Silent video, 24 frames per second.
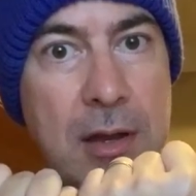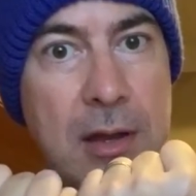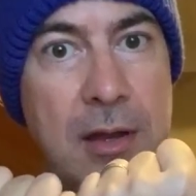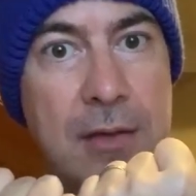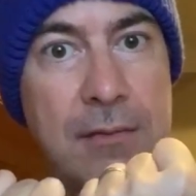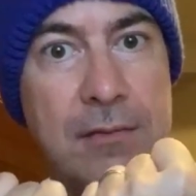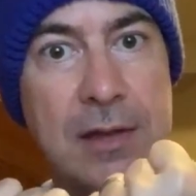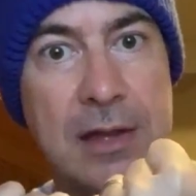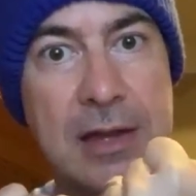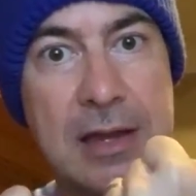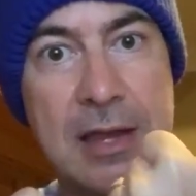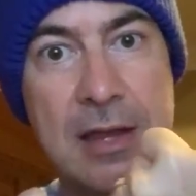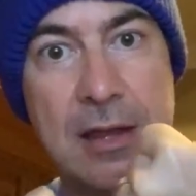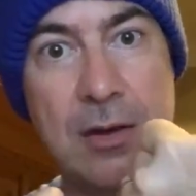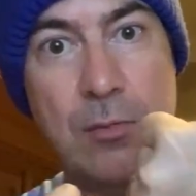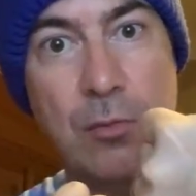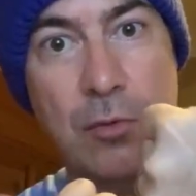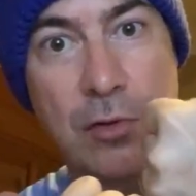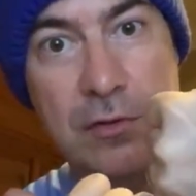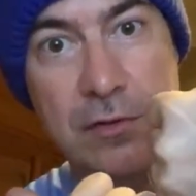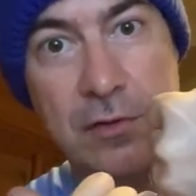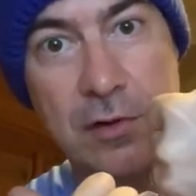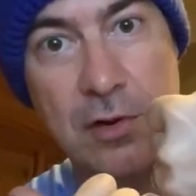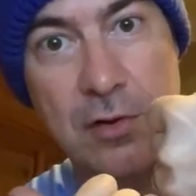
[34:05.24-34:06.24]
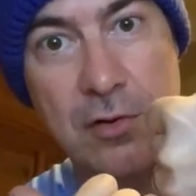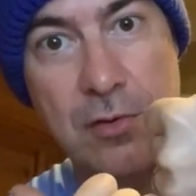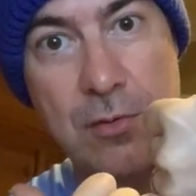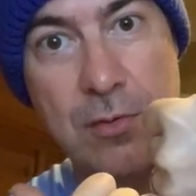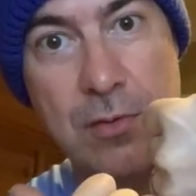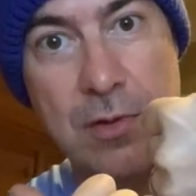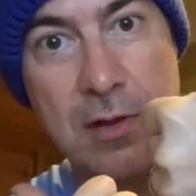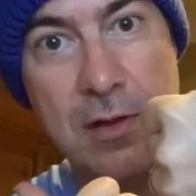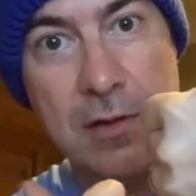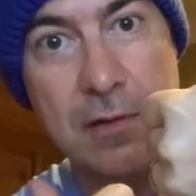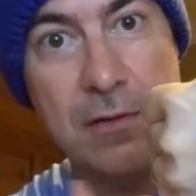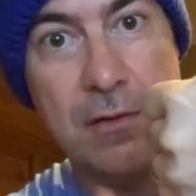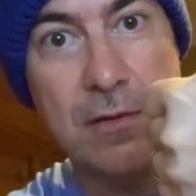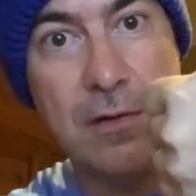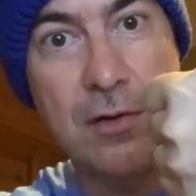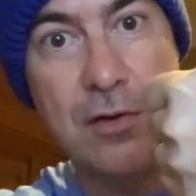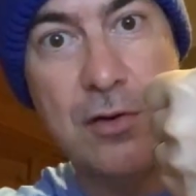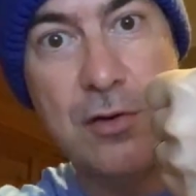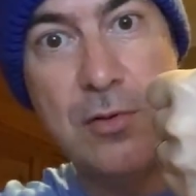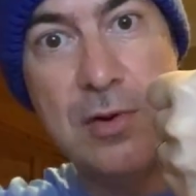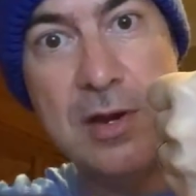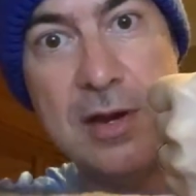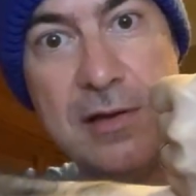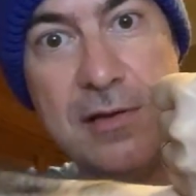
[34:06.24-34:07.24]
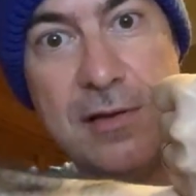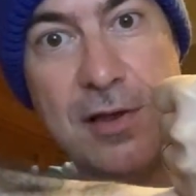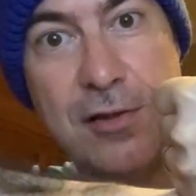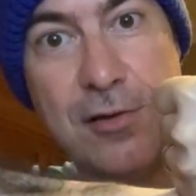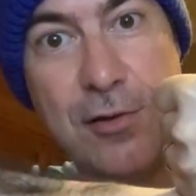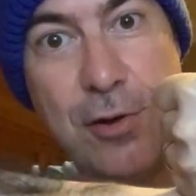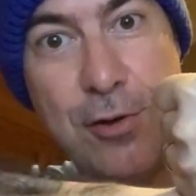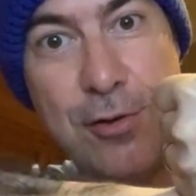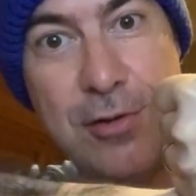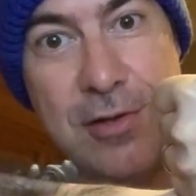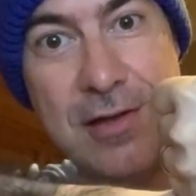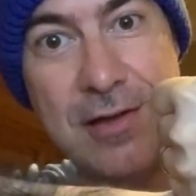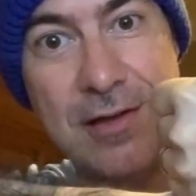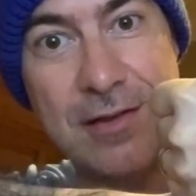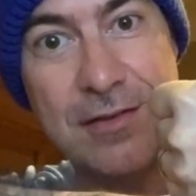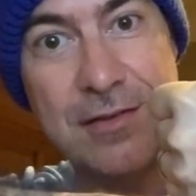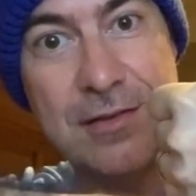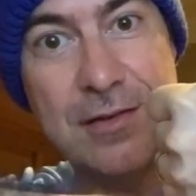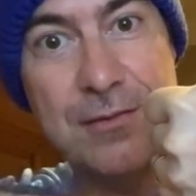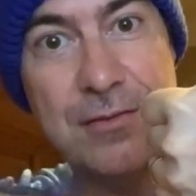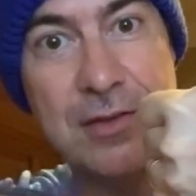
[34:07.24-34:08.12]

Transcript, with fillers: If the kid wants to do this, you need to do this.